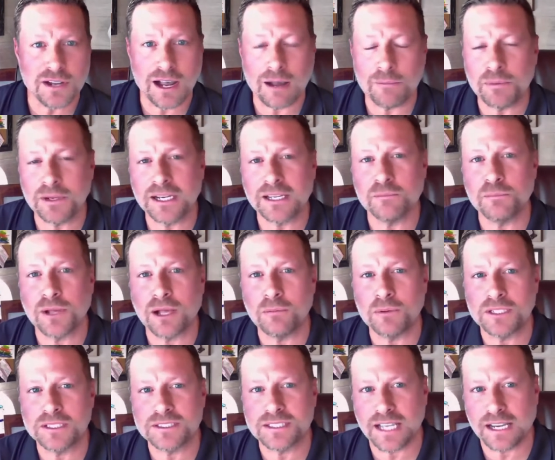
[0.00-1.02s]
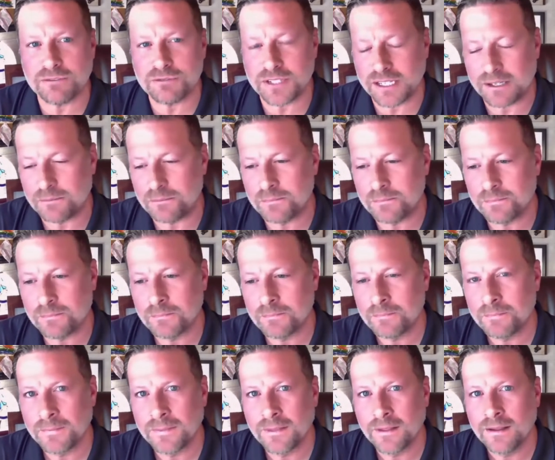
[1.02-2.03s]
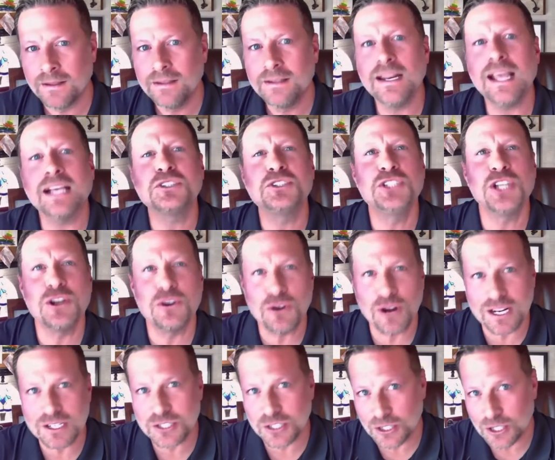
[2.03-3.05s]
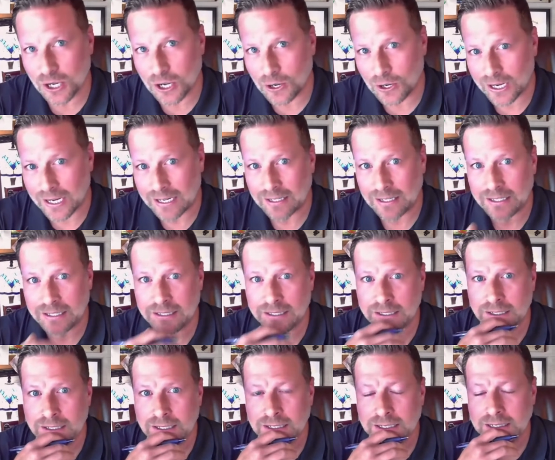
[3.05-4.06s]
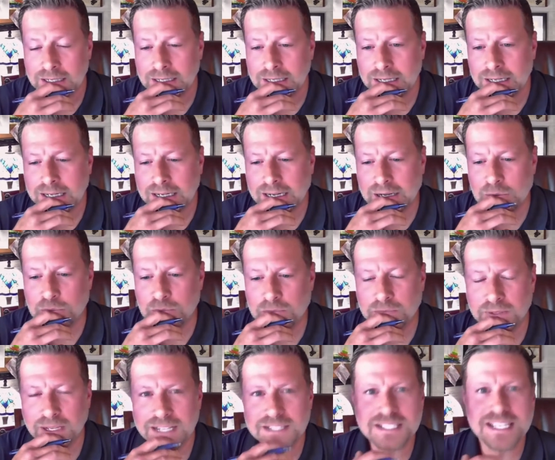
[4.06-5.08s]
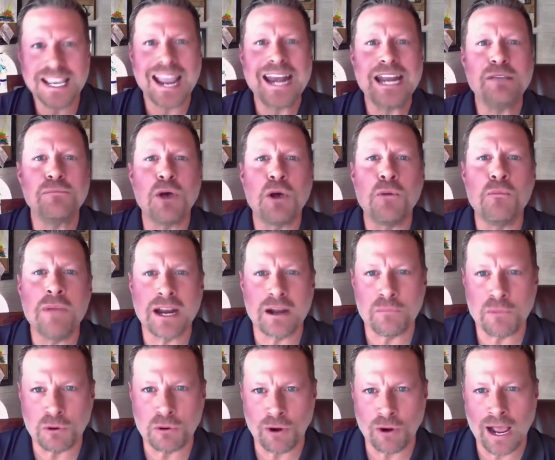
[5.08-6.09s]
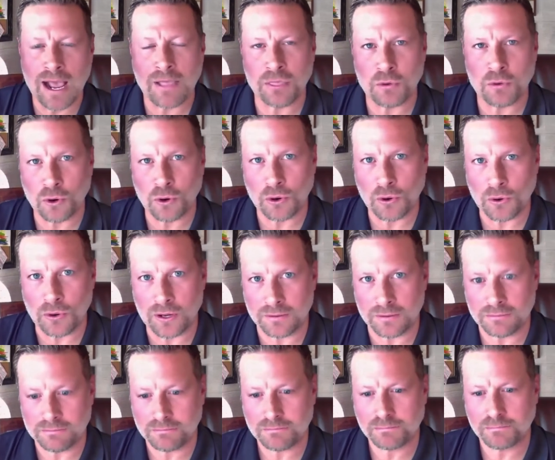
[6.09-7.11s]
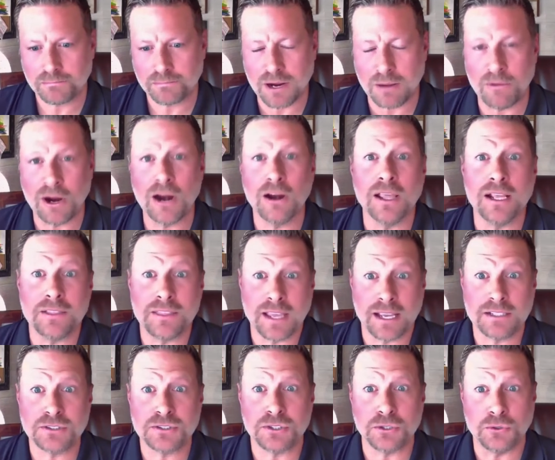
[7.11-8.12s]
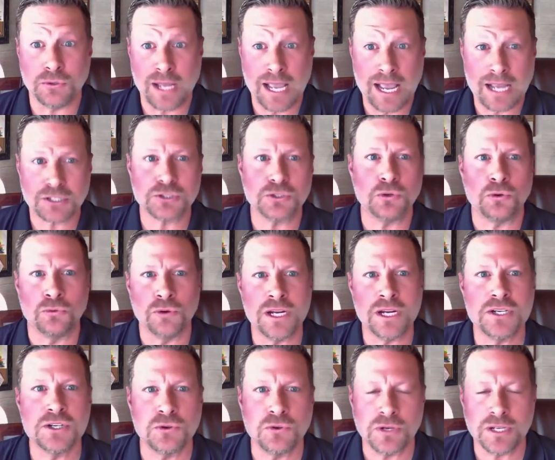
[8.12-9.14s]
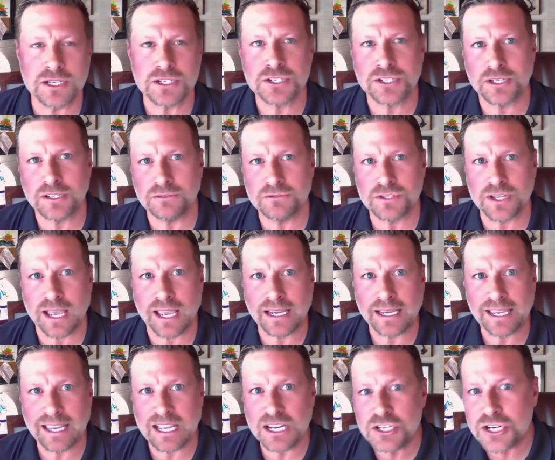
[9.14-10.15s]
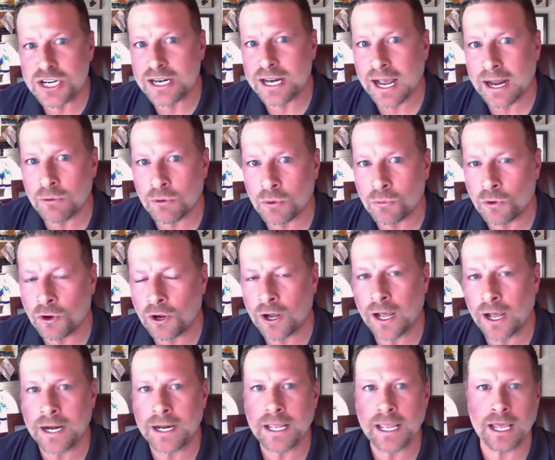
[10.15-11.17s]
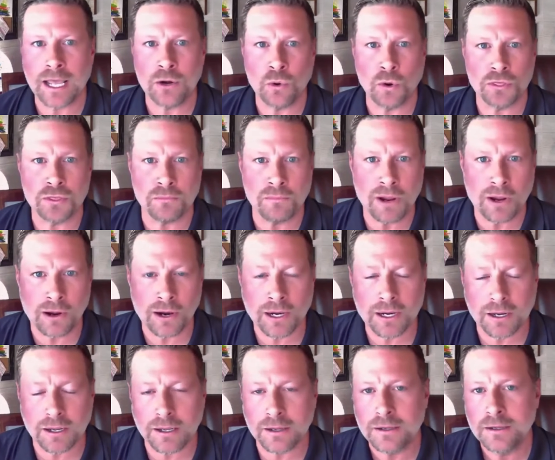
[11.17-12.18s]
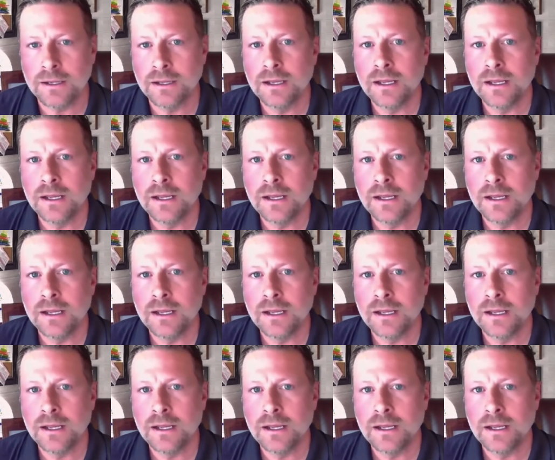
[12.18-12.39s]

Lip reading: topic in public safety: next generation call handling. It's gaining momentum around the world, and primarily thanks to national and regional initiatives like NG 911 in North America,